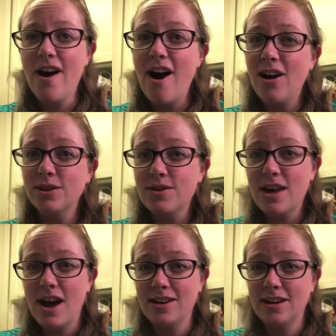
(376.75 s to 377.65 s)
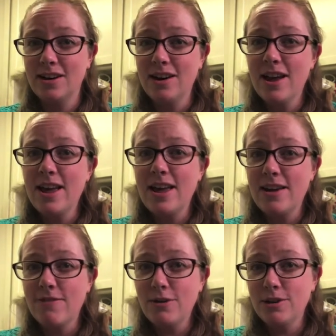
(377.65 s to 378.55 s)
Also the onion.
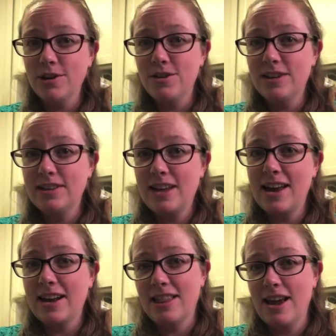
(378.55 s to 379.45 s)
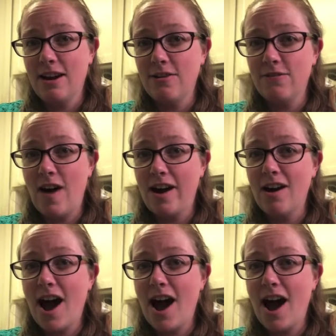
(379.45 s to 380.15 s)
If I were to do this again in the air fryer,